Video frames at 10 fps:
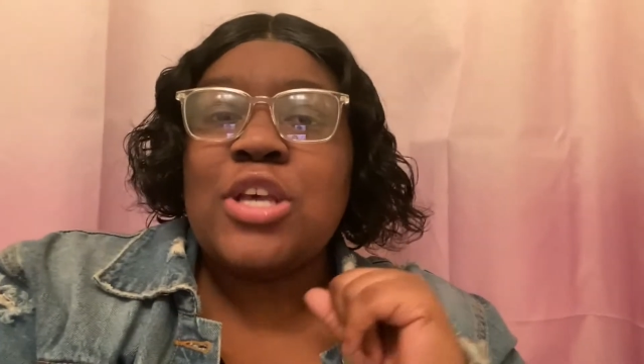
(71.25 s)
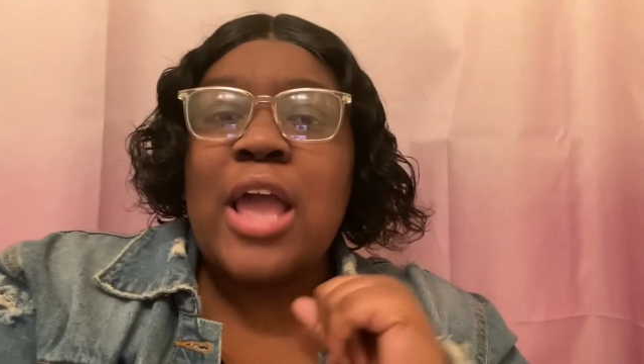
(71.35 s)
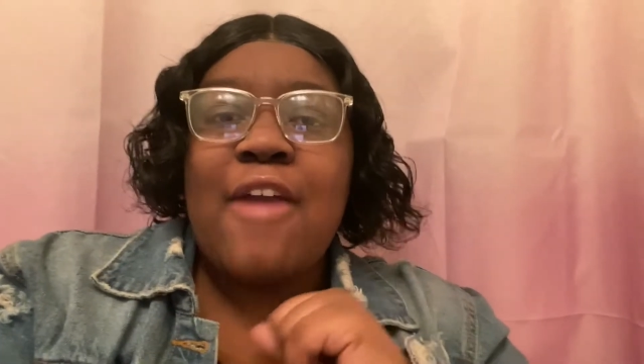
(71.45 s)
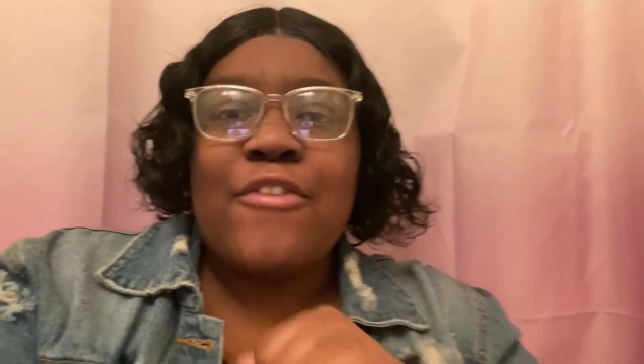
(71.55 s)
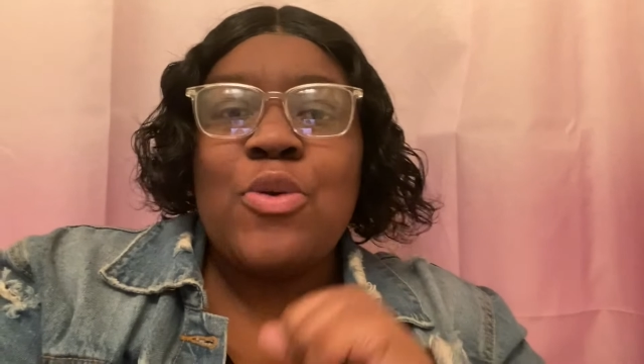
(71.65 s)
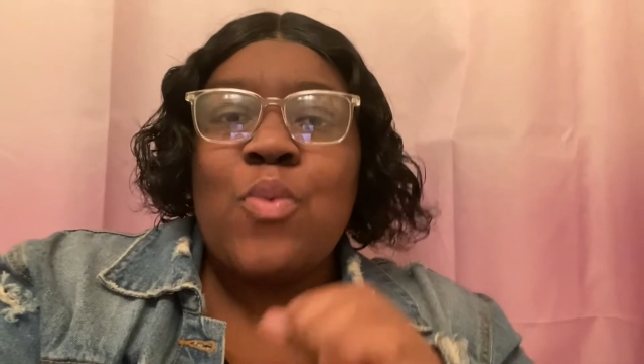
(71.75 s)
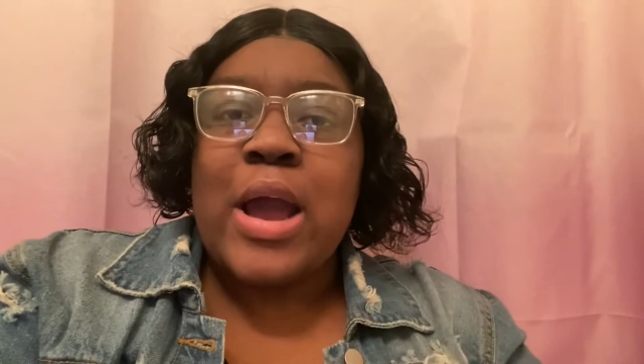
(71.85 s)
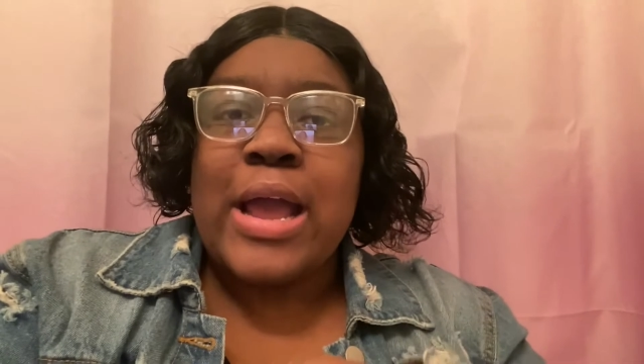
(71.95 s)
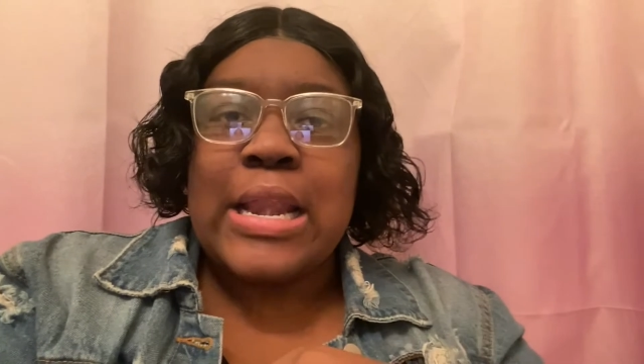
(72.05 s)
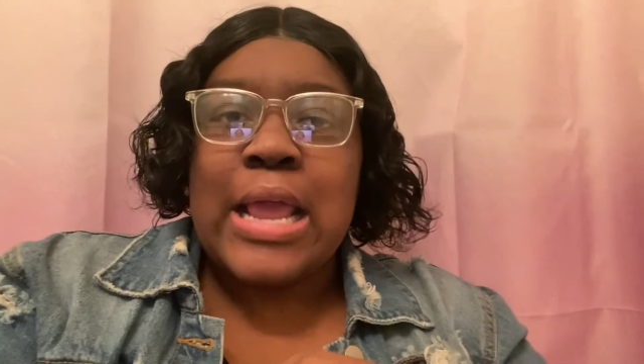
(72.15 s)
to
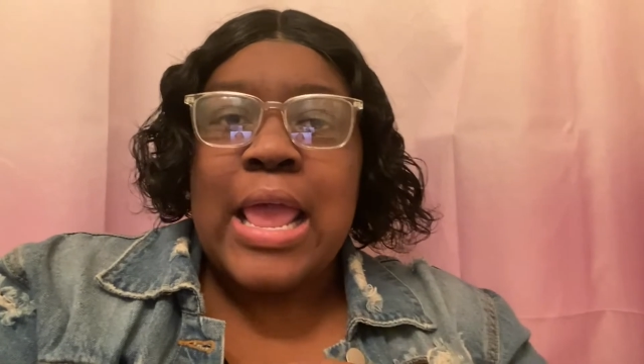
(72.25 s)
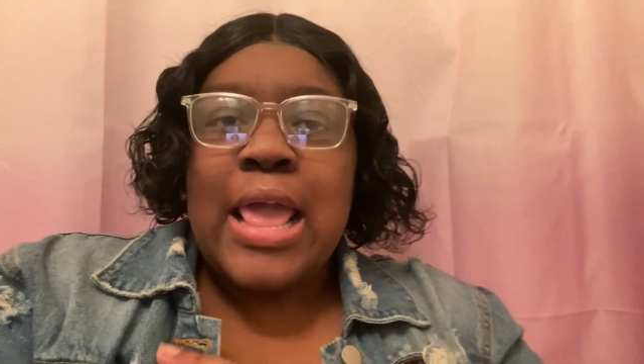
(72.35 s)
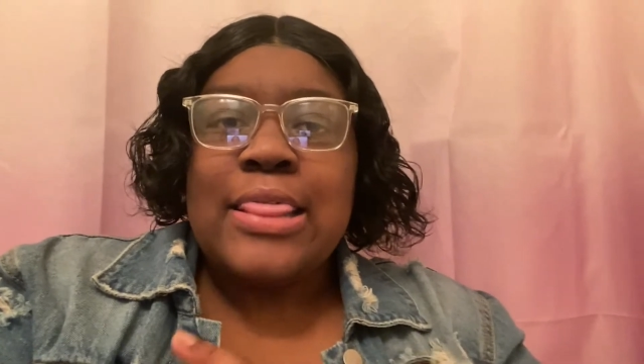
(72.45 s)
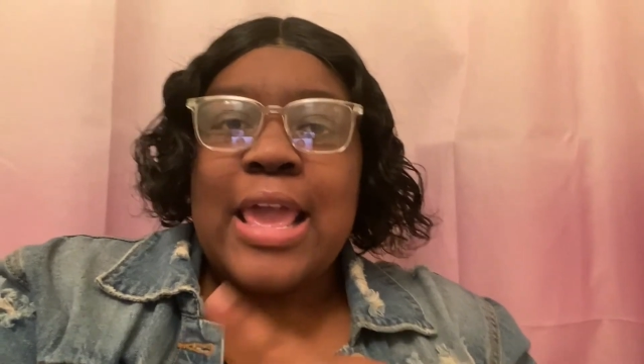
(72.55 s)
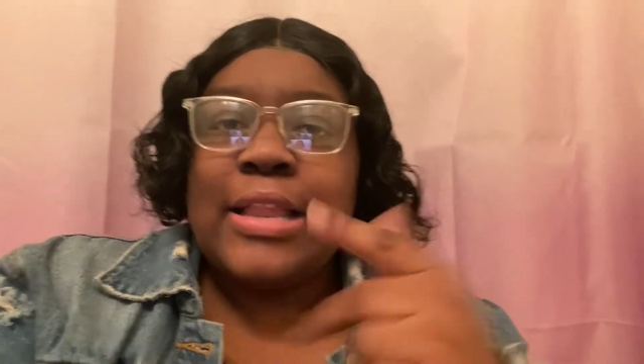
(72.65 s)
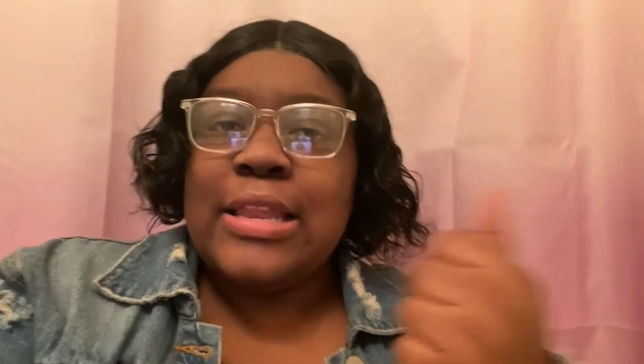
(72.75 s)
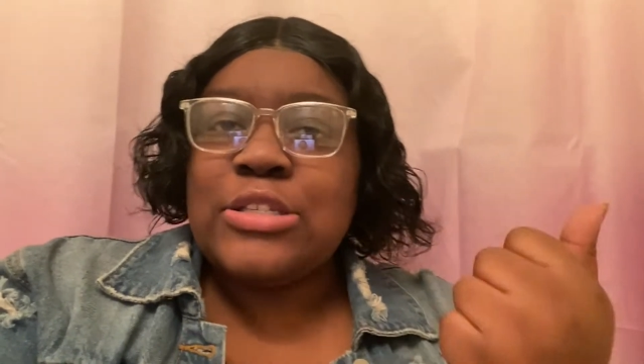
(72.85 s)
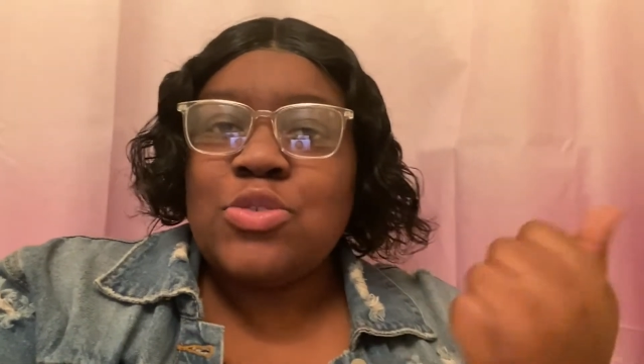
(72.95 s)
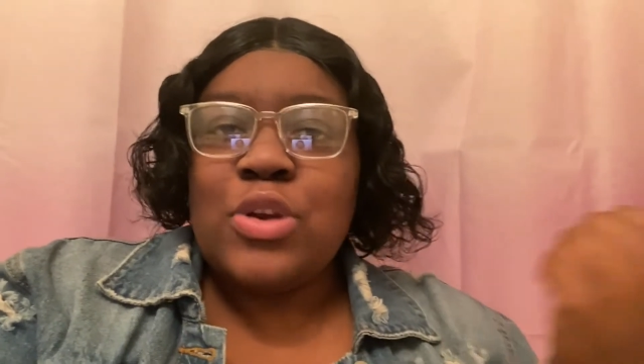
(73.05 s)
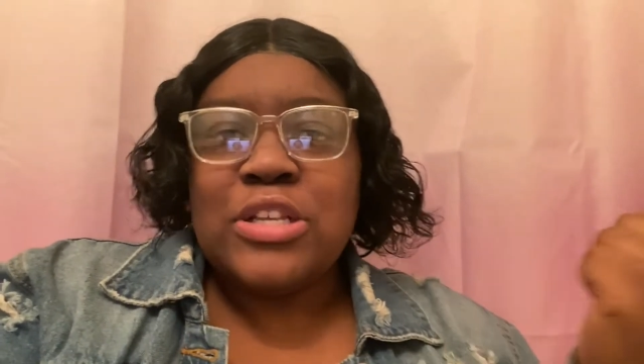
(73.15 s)
everyone that
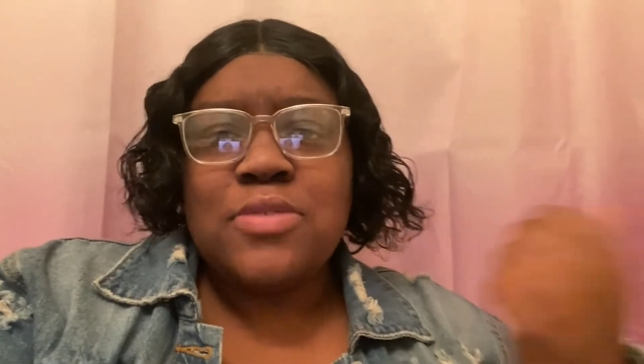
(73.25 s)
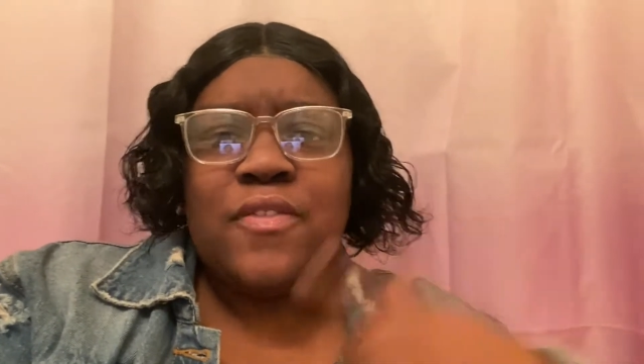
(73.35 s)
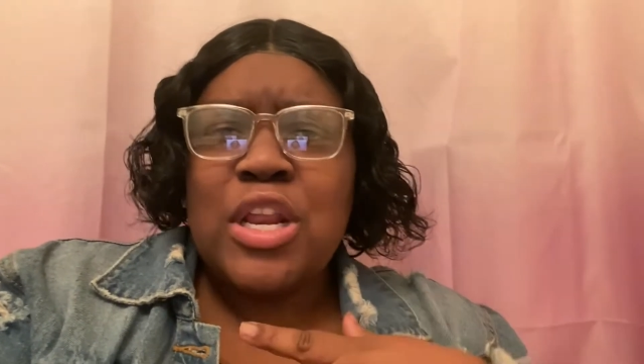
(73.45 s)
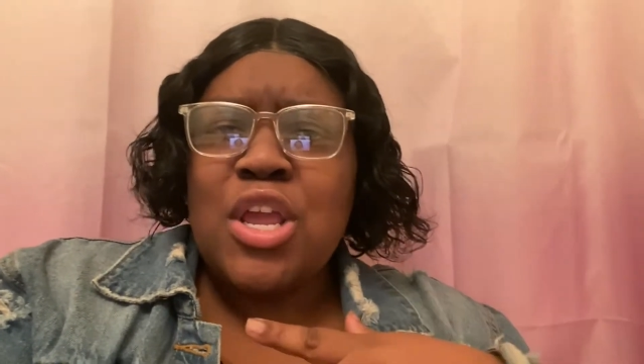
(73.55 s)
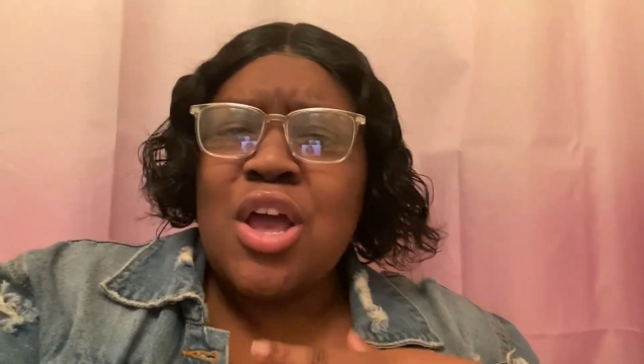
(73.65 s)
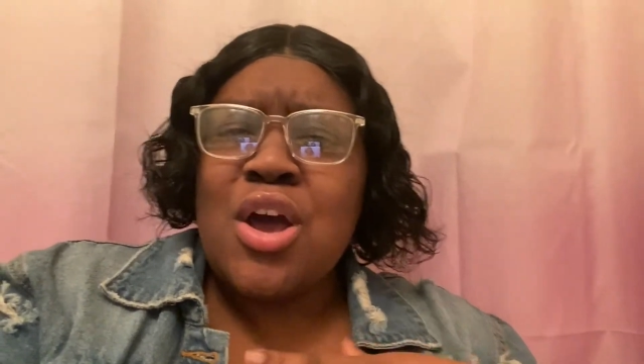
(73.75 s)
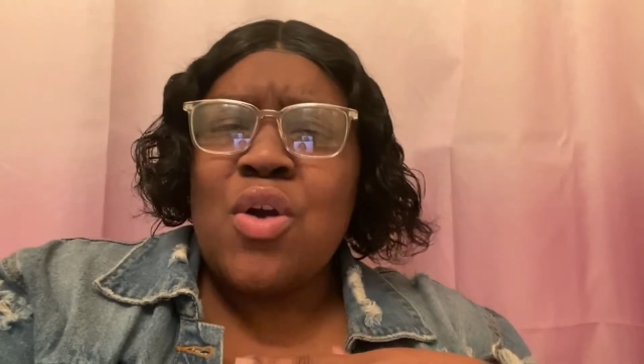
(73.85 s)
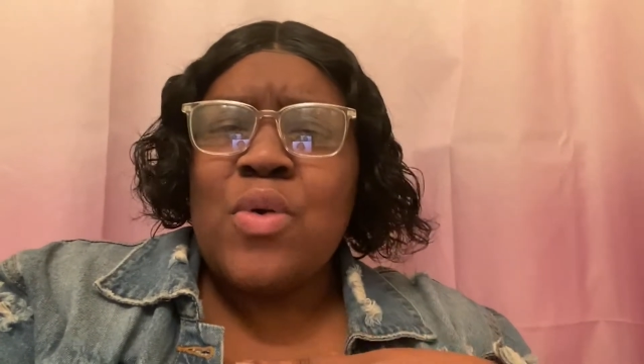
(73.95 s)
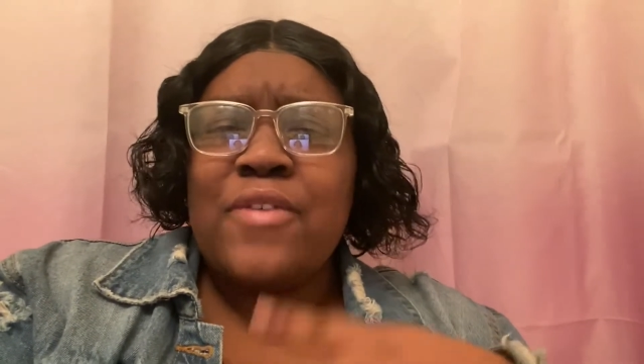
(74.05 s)
clicks on this video.